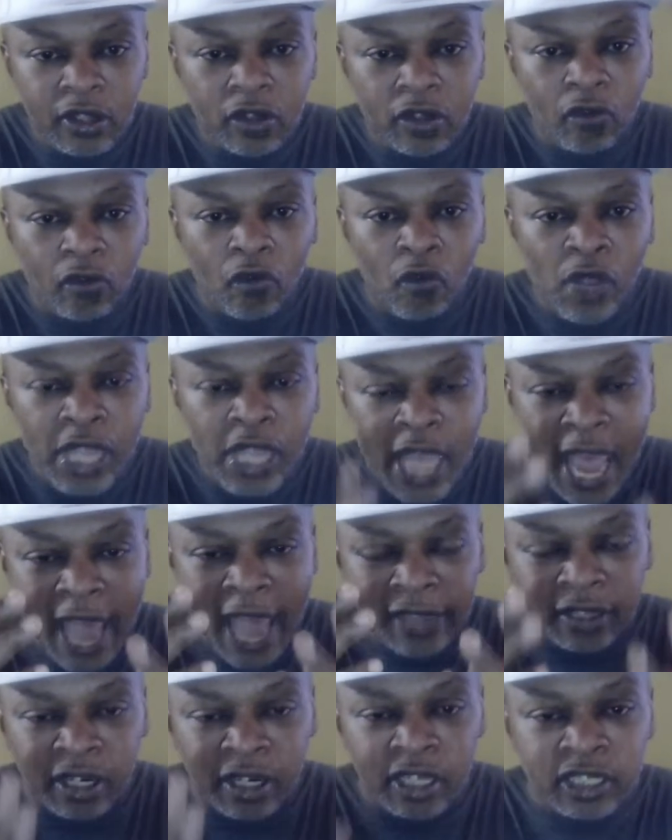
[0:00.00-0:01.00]
We
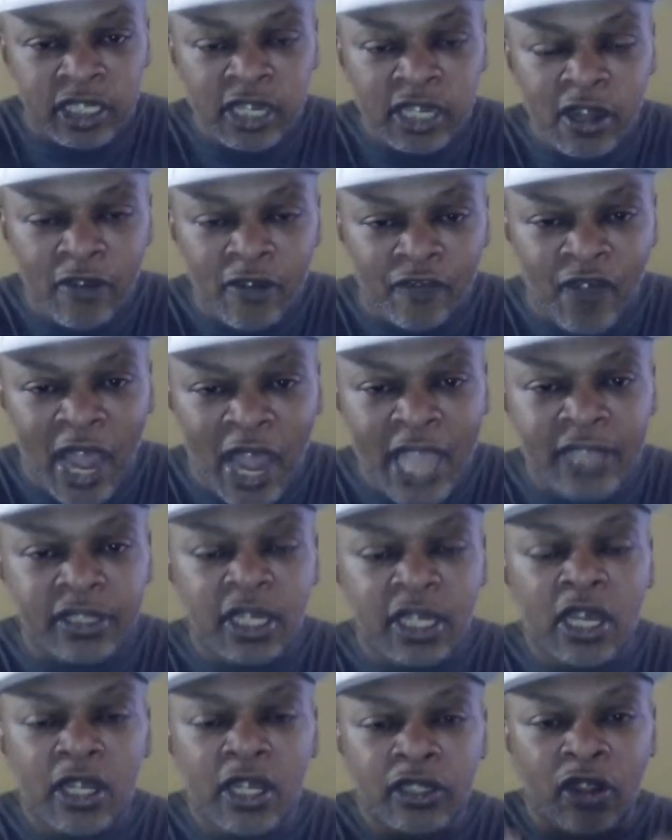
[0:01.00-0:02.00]
asking to see the fights.
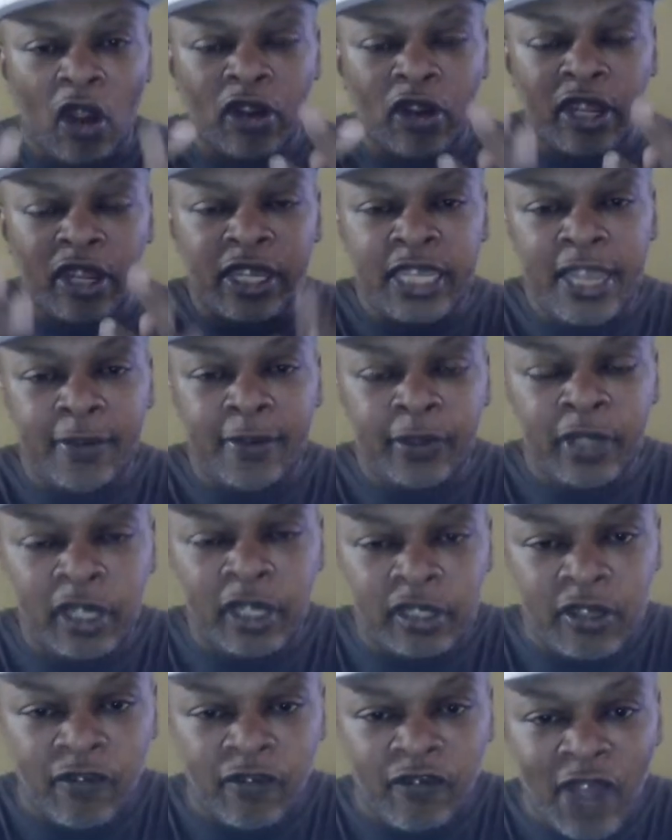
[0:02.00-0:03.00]
Turkey giving
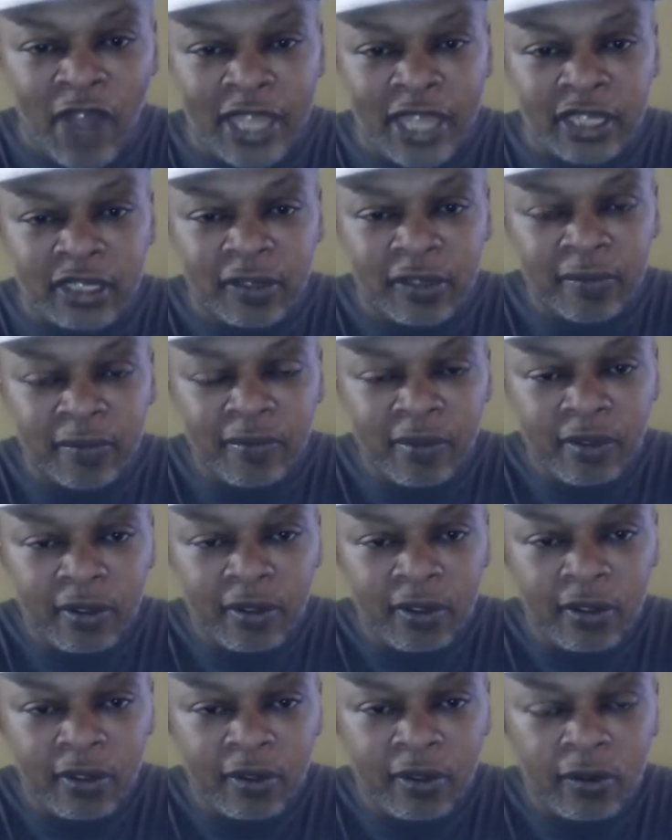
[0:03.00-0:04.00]
us the fights.
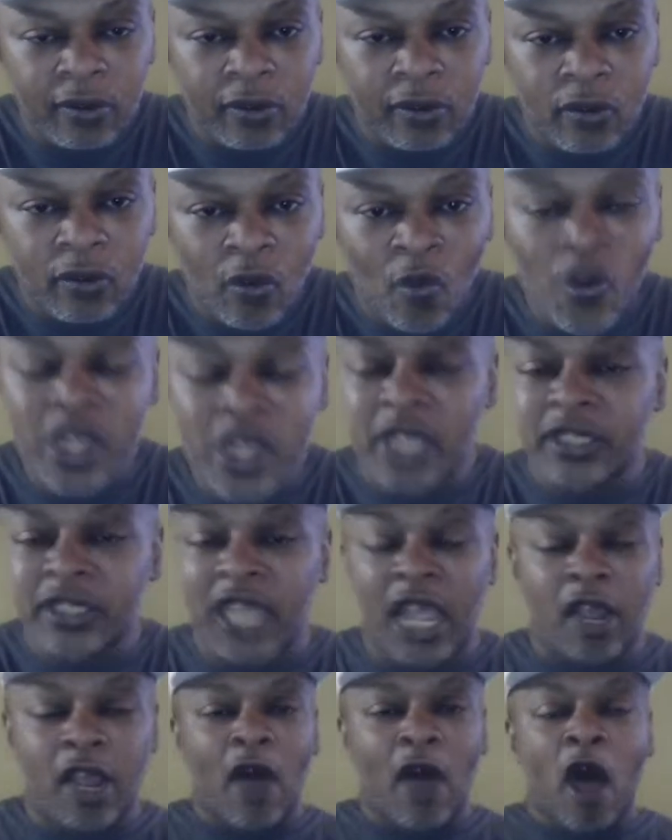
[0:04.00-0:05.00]
We can
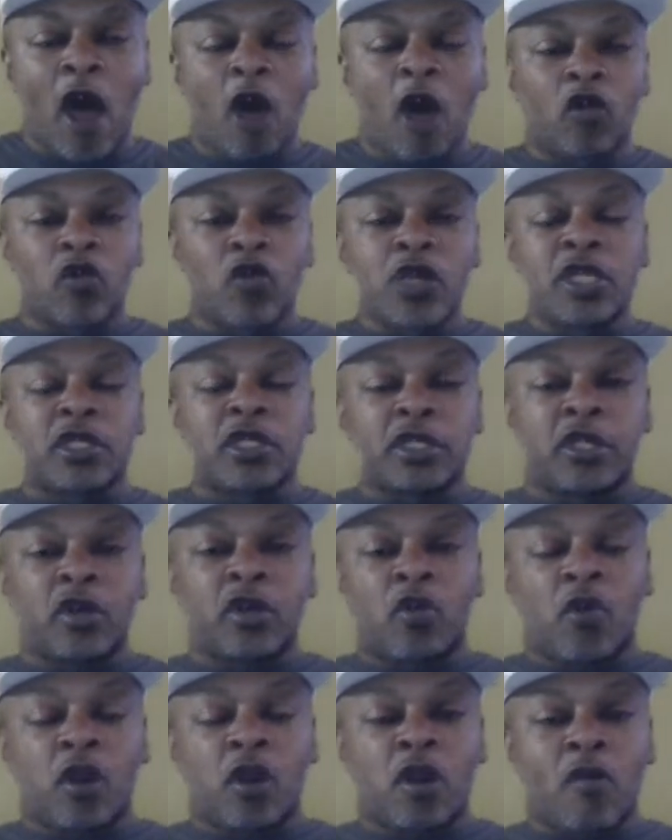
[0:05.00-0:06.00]
think of all the reasons in the
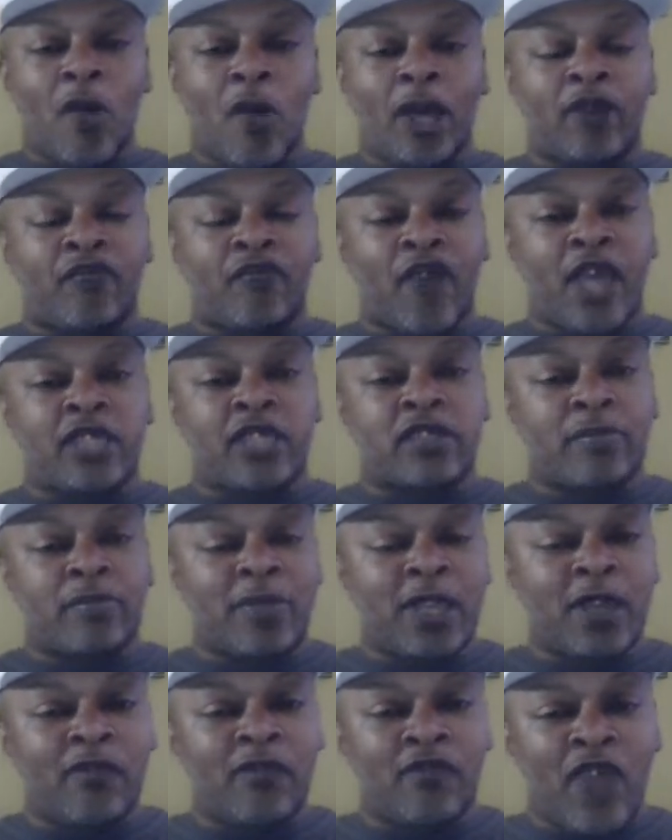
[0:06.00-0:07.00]
world why the fight should
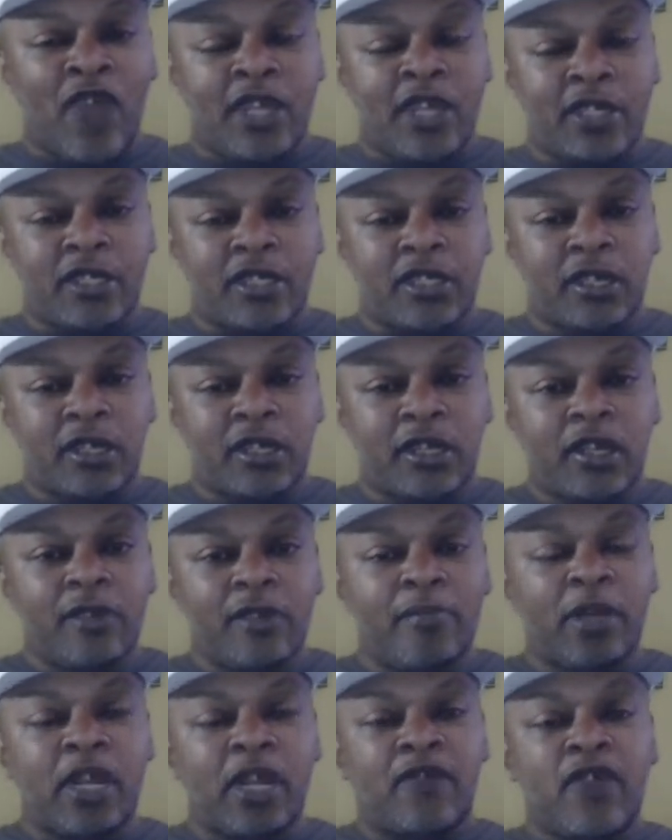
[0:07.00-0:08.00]
be in Vegas.
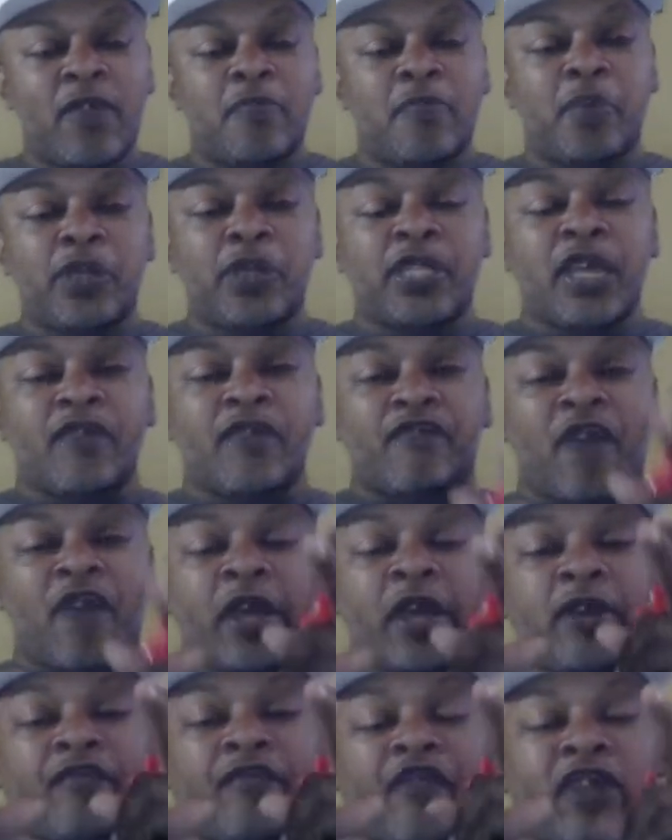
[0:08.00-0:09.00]
But if he put that
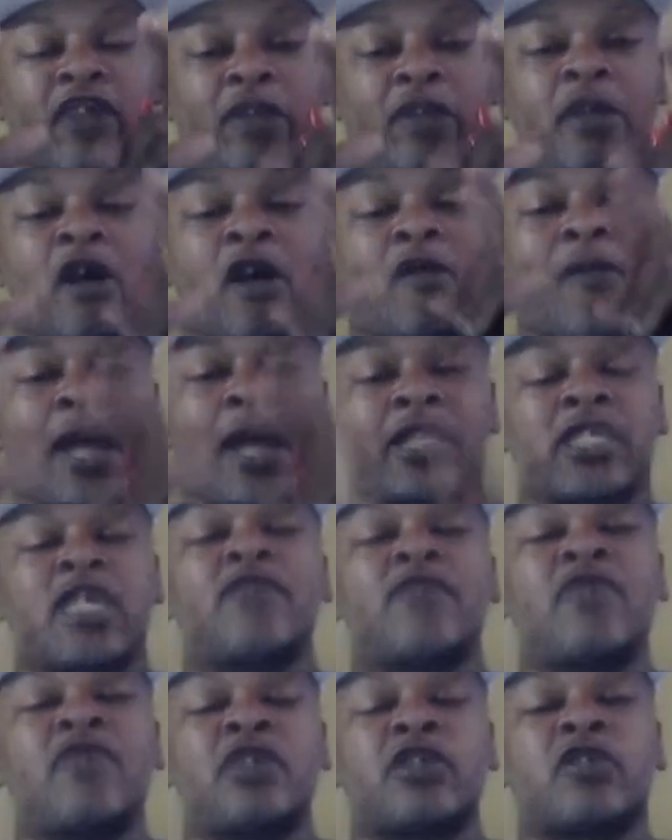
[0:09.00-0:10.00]
fight in front of me on my
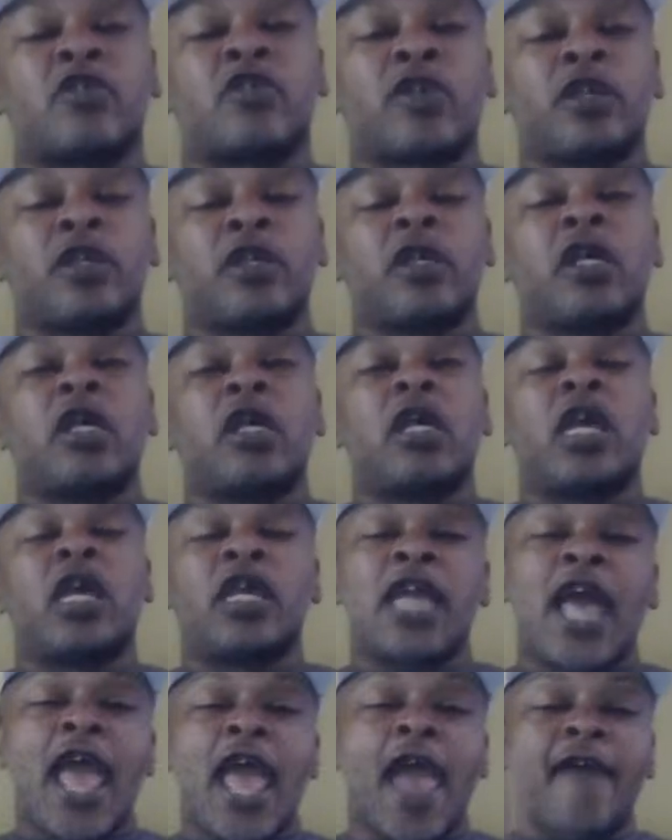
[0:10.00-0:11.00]
TV screen,
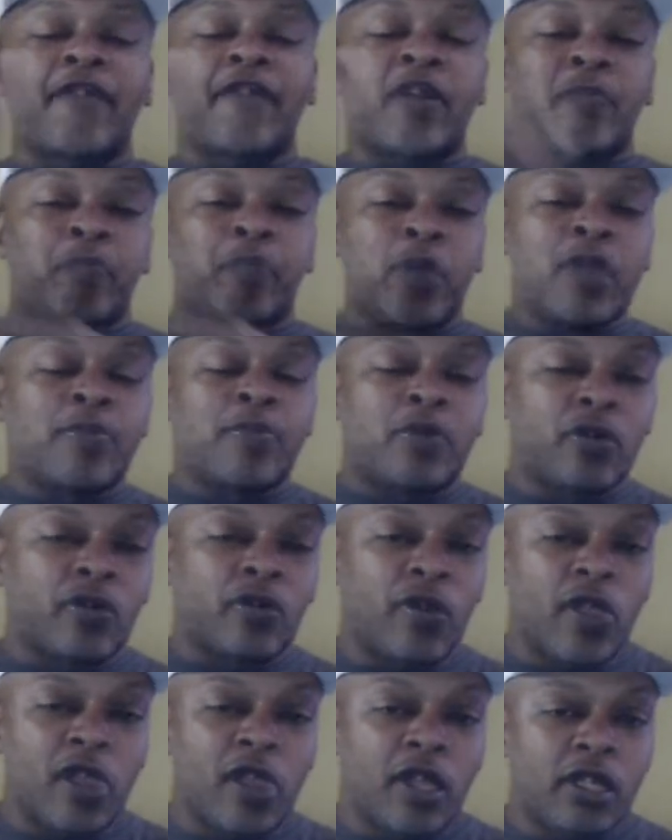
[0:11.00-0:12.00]
and half of the people
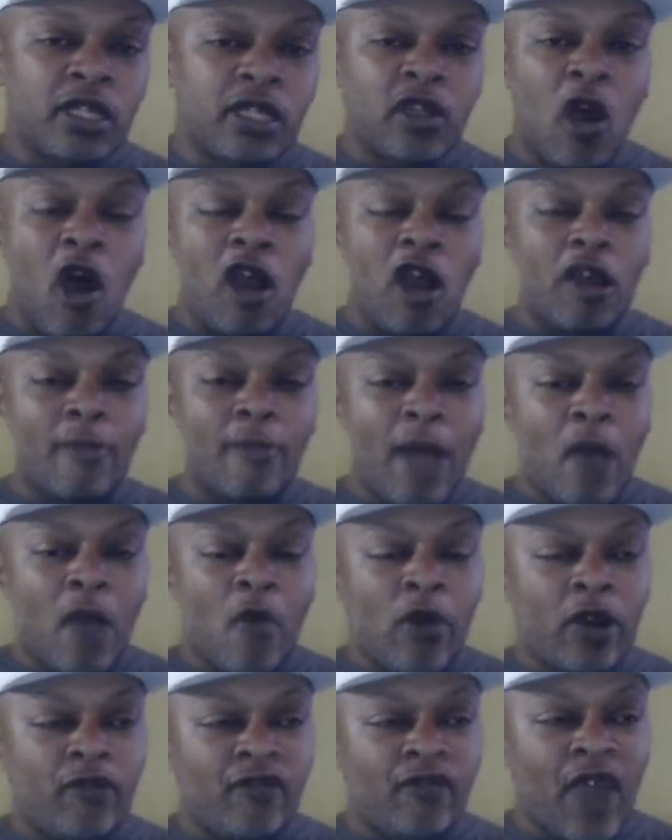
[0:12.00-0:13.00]
that's all about
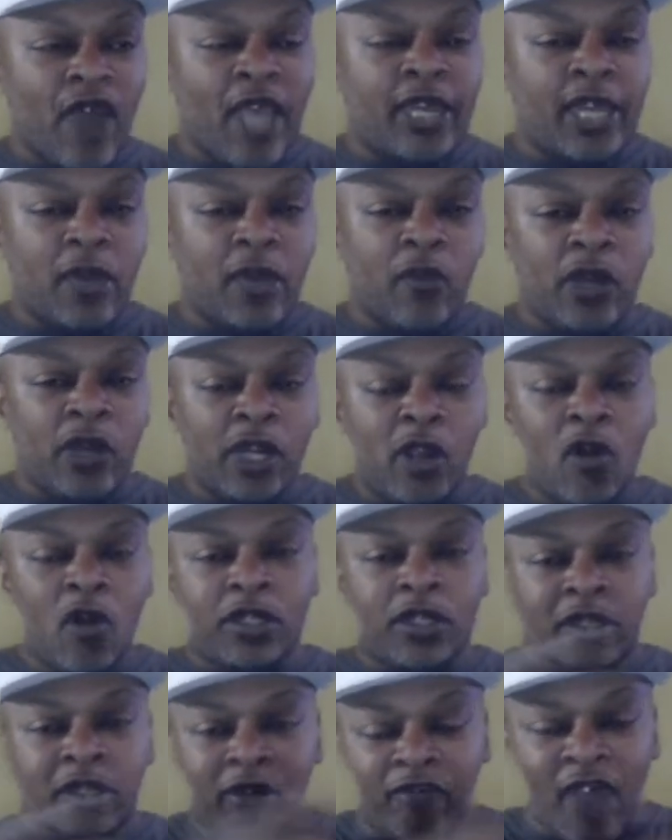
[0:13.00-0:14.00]
where the fight at wouldn't go
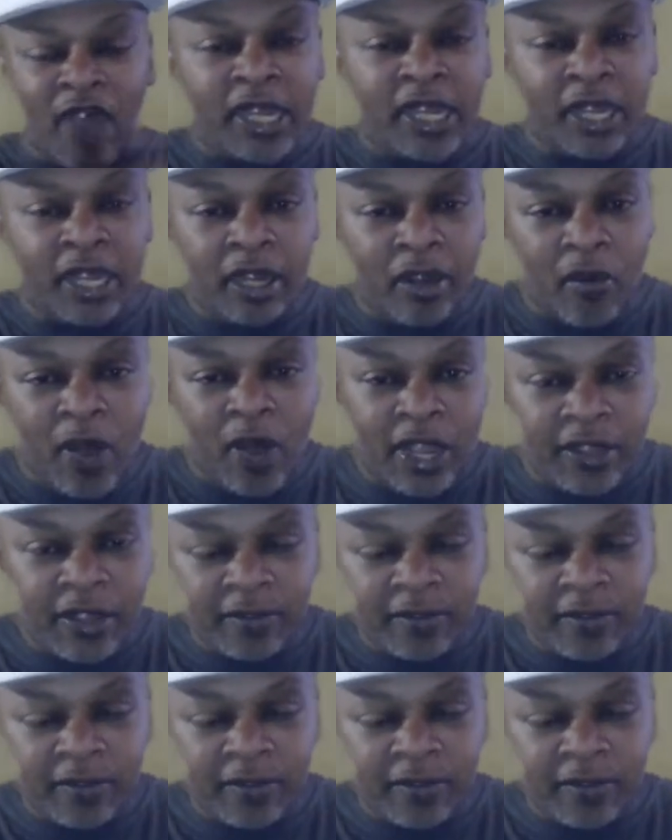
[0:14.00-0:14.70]
into the fight anyway.